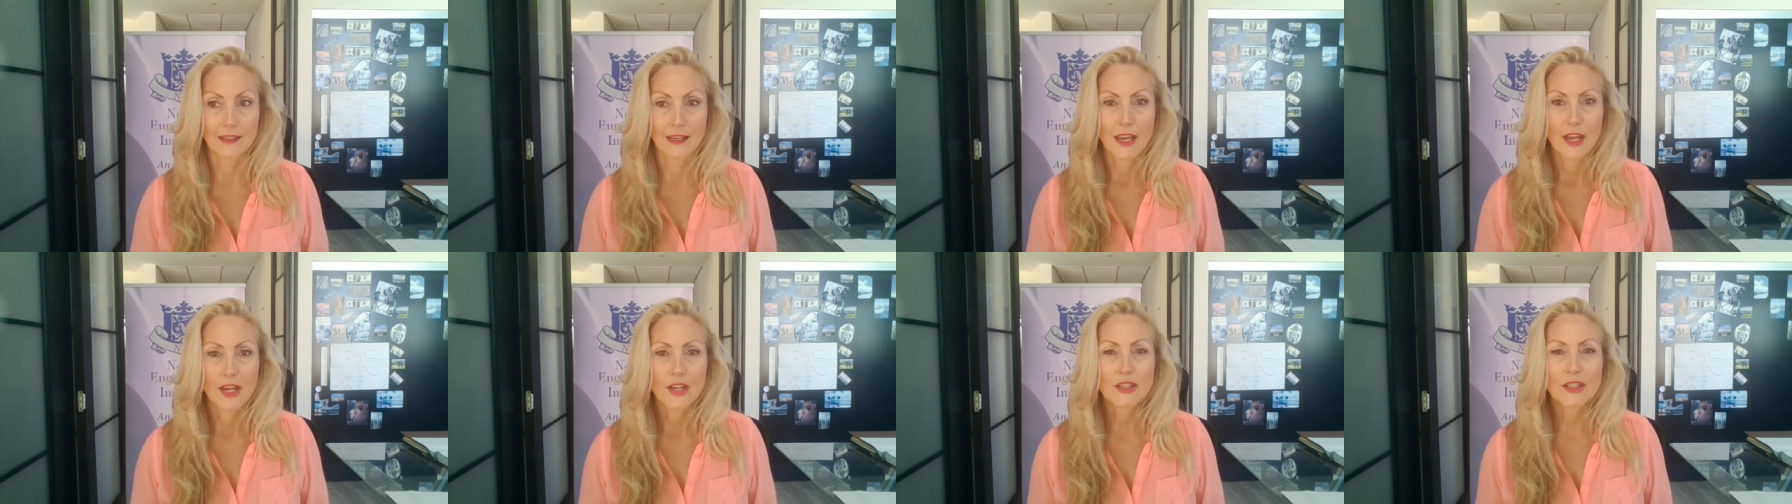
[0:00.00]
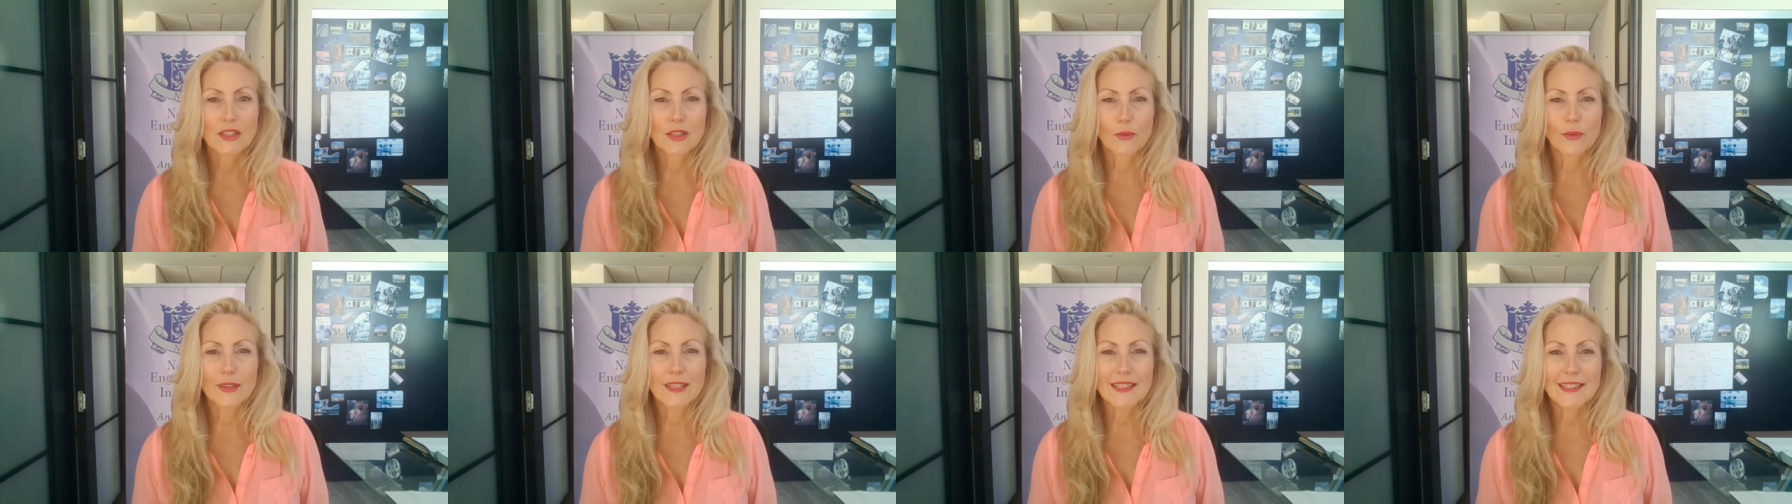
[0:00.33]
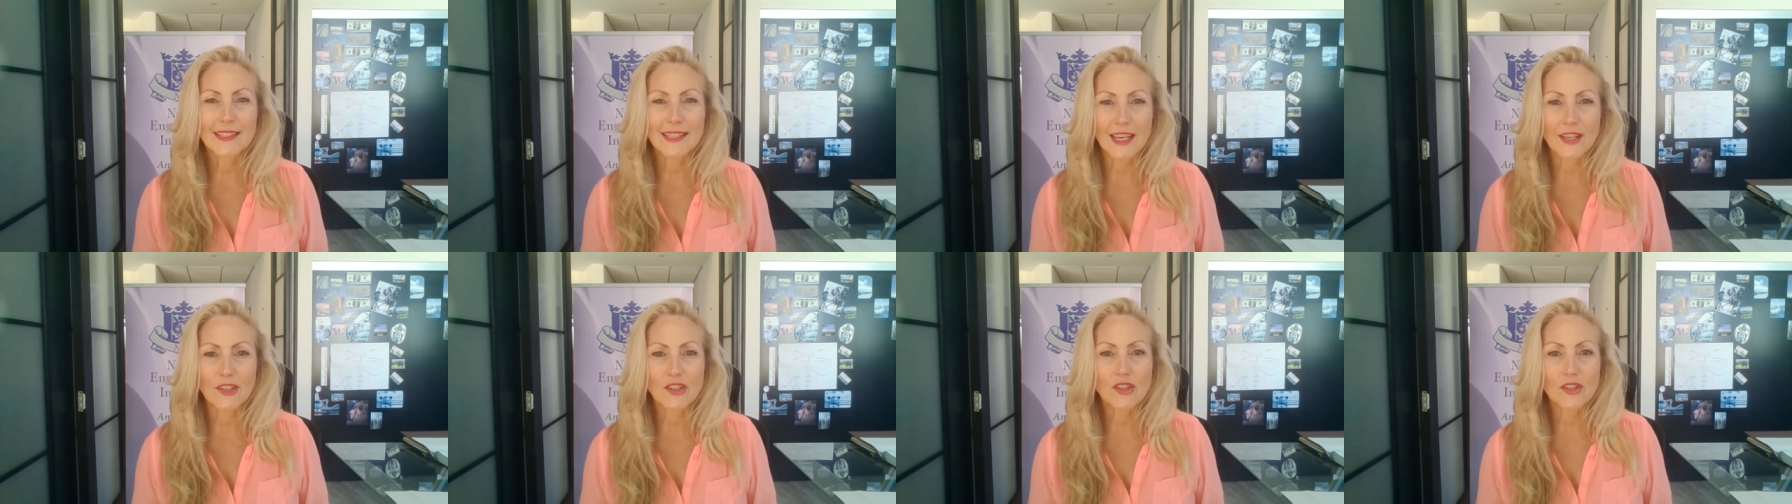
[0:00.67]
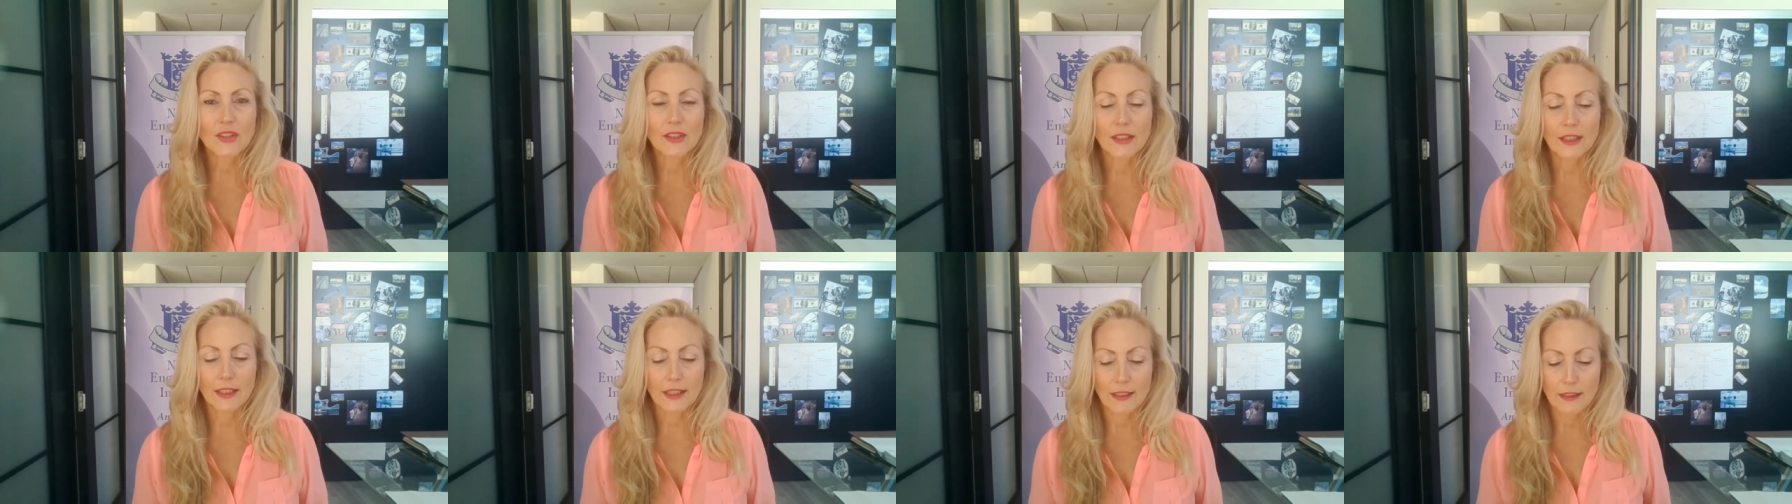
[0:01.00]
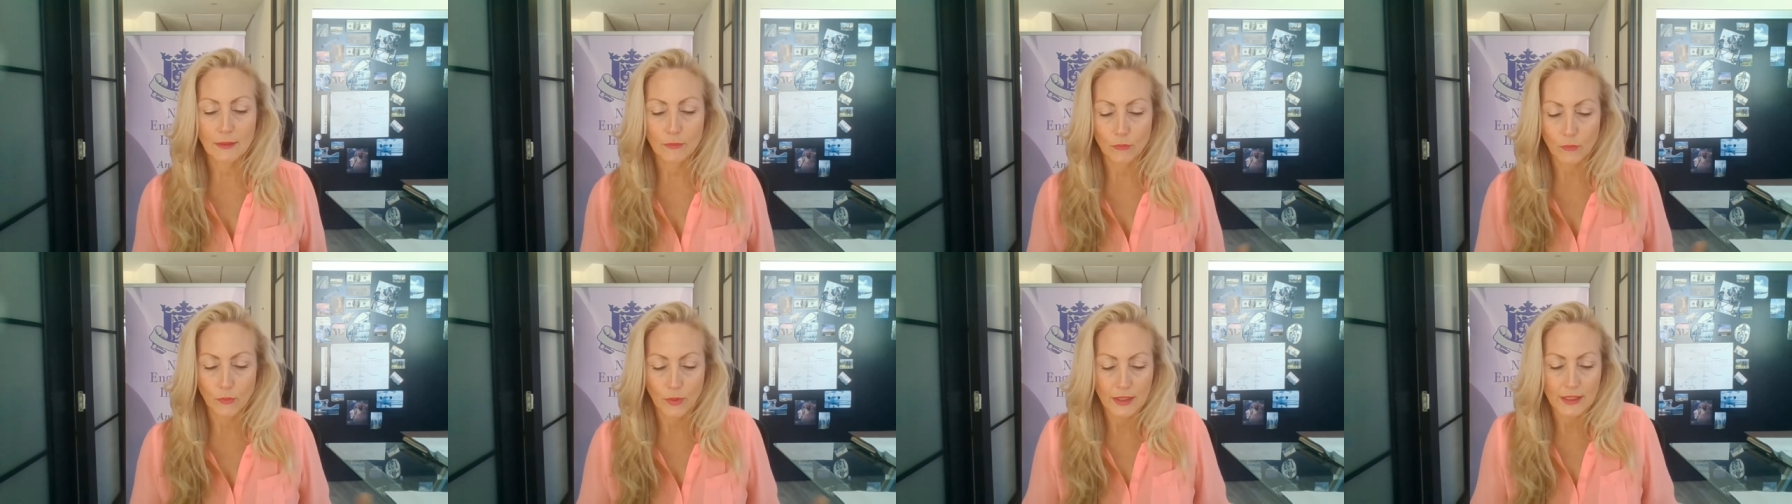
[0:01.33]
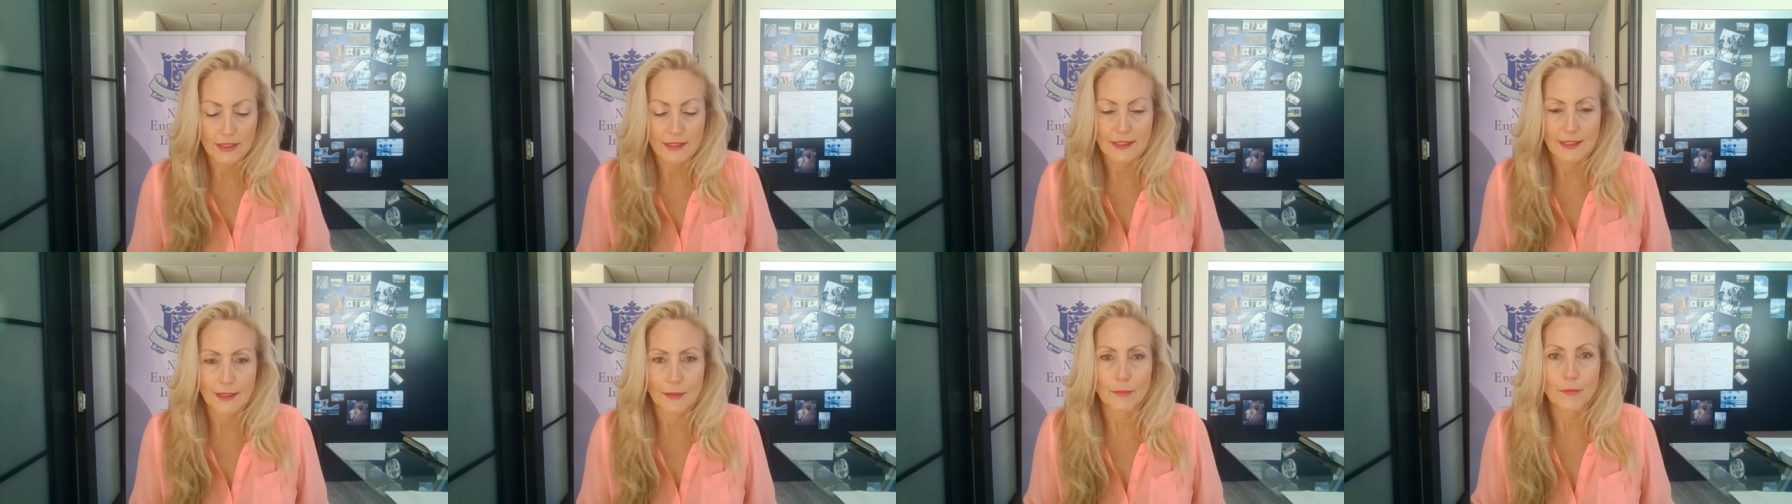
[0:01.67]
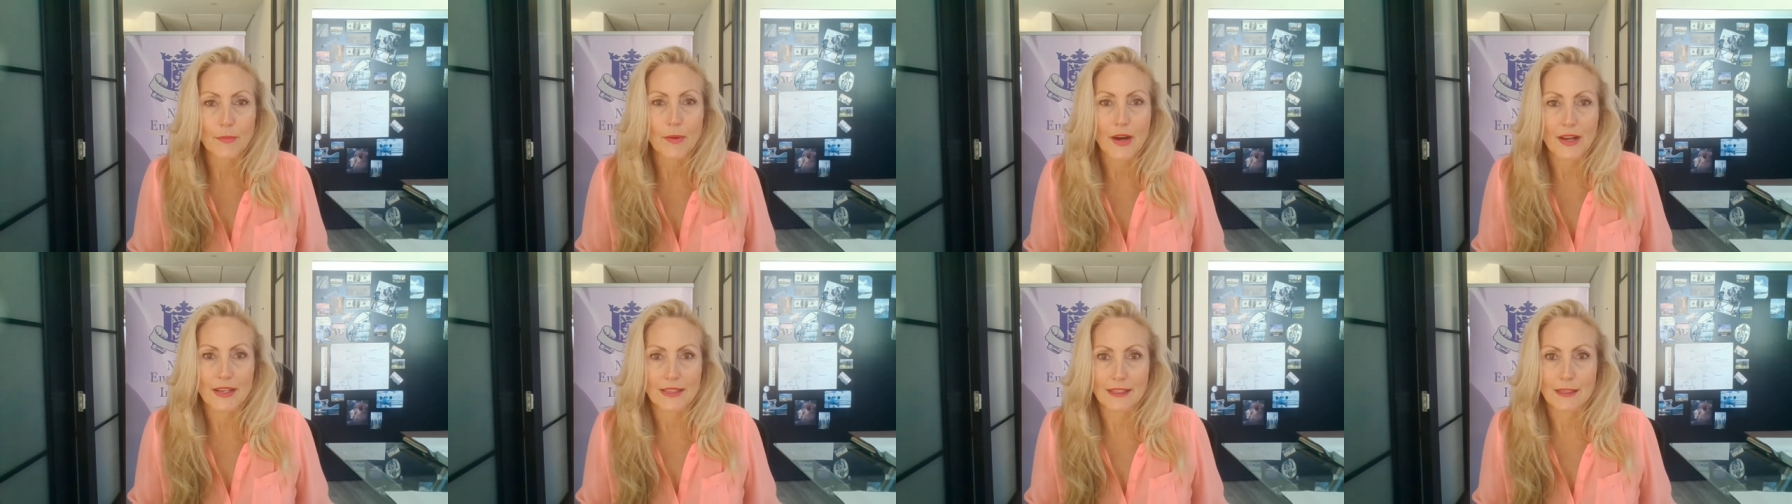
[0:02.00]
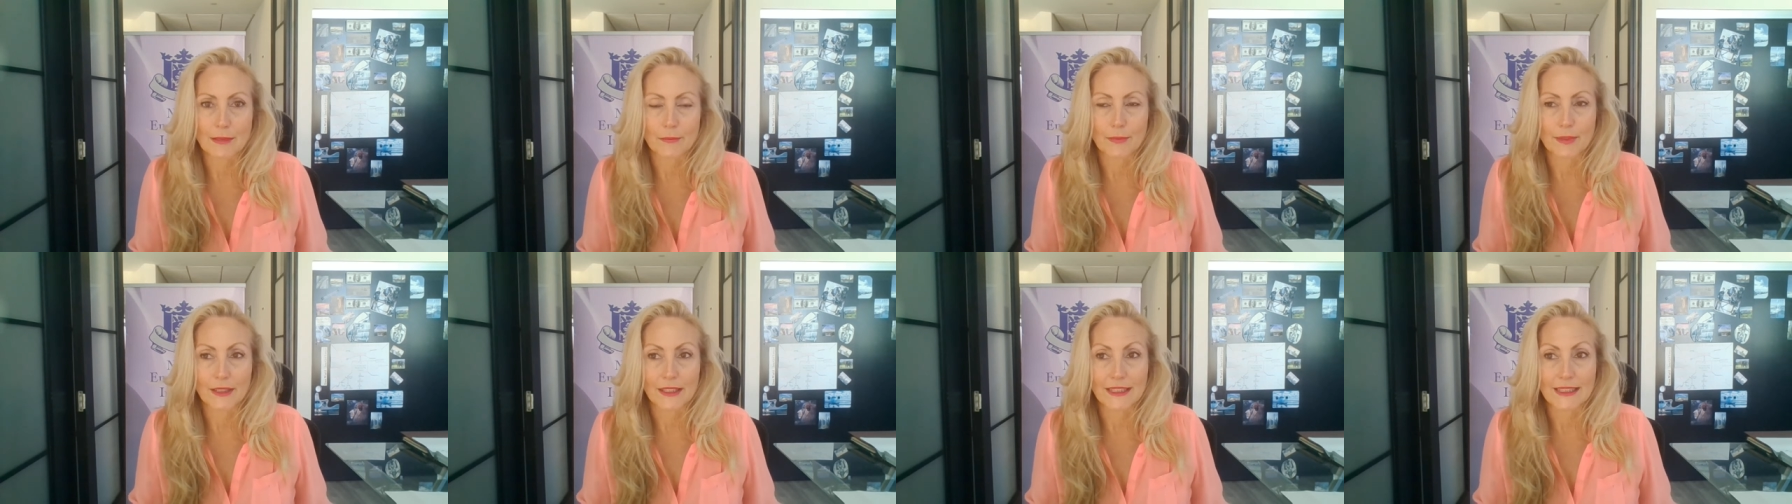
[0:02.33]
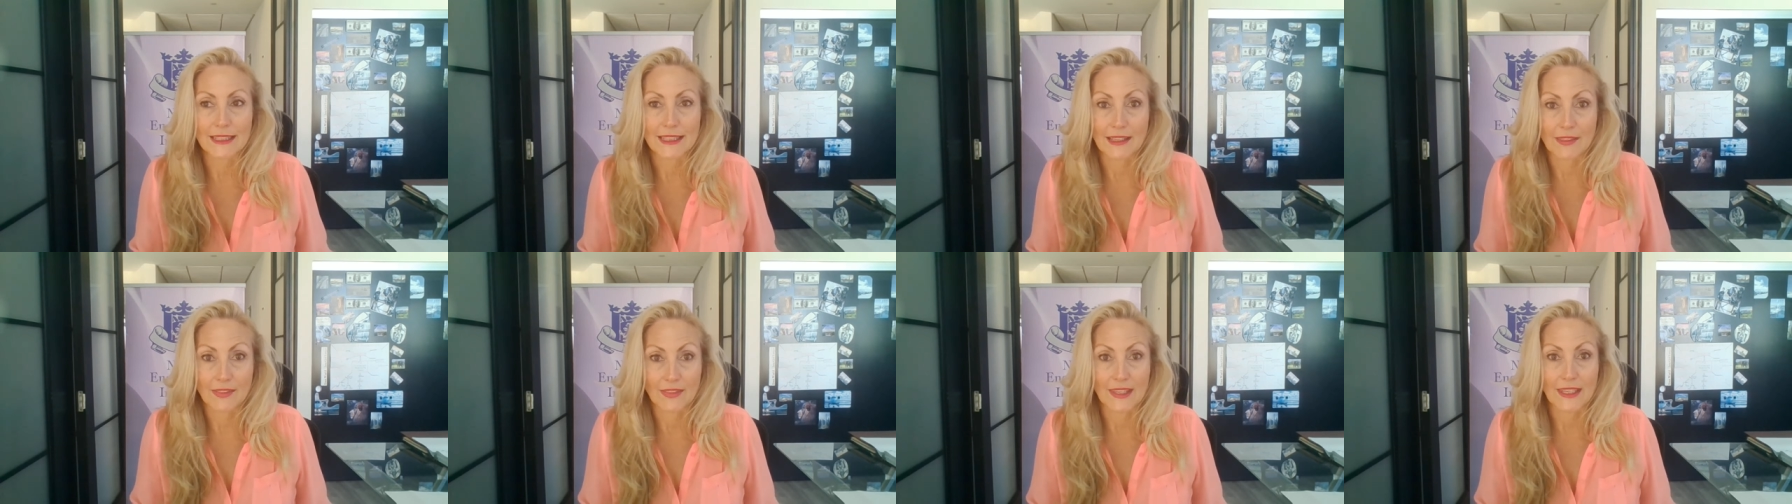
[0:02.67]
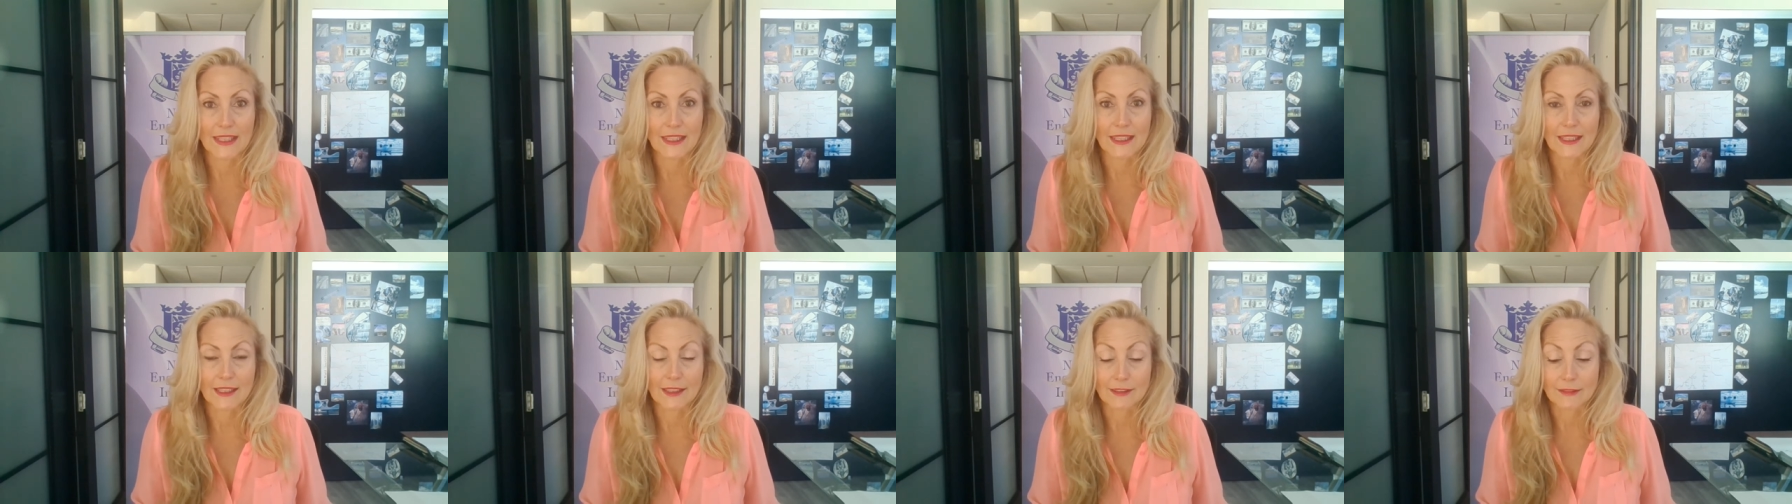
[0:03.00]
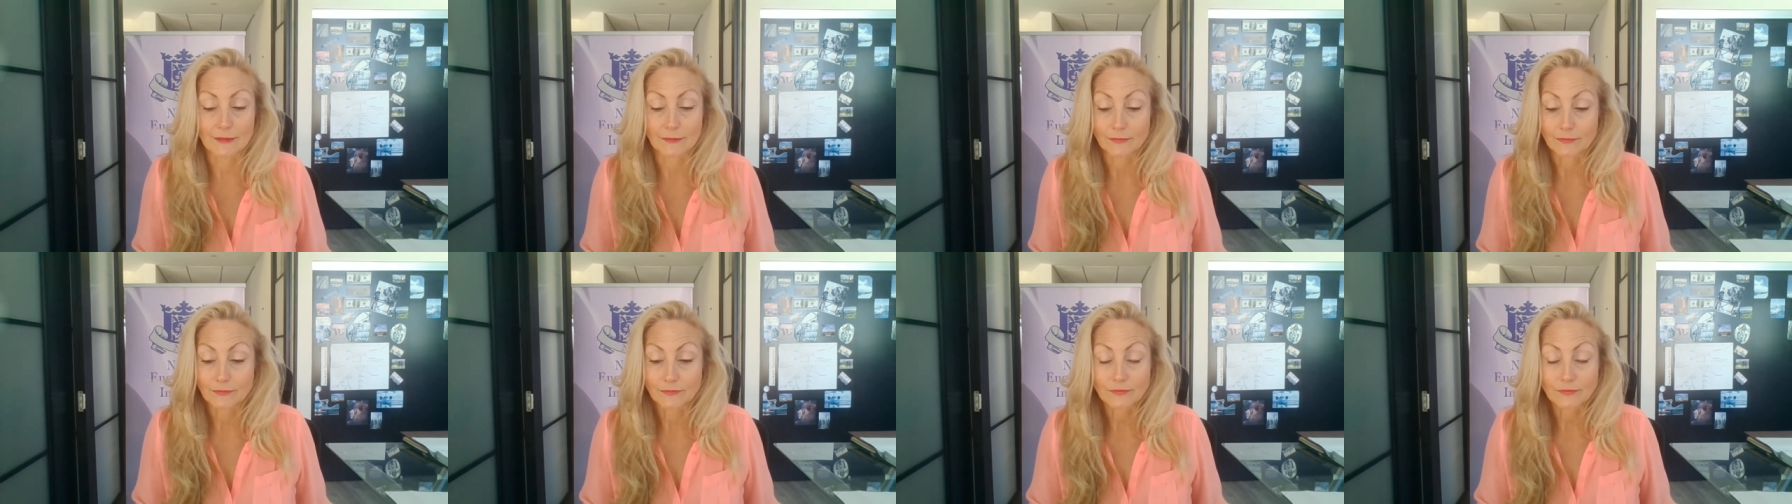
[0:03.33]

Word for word: So essentially, what is impossibility thinking?